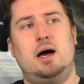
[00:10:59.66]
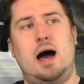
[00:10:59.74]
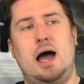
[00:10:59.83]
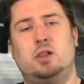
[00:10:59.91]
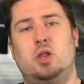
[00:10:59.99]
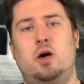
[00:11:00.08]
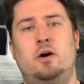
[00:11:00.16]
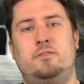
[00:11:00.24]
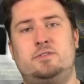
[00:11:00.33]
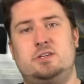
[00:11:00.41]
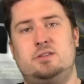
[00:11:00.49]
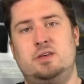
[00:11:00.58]
I
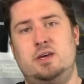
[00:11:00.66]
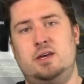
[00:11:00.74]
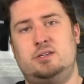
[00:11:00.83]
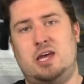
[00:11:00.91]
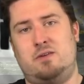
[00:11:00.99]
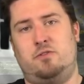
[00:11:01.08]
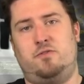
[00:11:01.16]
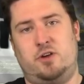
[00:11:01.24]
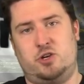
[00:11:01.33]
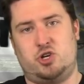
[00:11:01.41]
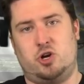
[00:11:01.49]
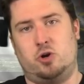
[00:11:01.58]
loved the David
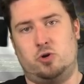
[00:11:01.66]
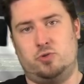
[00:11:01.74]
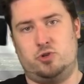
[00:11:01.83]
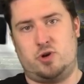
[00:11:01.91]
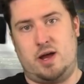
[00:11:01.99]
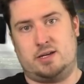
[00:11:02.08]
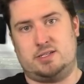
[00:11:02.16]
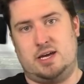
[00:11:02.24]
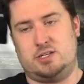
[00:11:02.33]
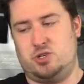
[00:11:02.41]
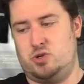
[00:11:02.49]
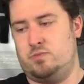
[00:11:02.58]
Fincher Girl in the Dragon
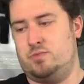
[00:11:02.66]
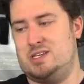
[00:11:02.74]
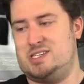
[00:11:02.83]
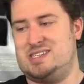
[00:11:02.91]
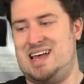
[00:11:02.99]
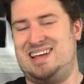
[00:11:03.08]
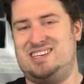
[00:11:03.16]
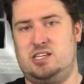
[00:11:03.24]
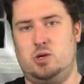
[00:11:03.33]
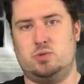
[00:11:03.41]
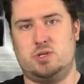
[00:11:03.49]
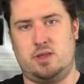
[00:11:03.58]
Tattoo. This is not a
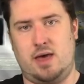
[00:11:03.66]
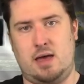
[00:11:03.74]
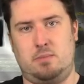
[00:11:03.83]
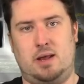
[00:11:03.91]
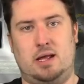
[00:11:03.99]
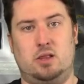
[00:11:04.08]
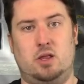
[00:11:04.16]
sequel to that, but I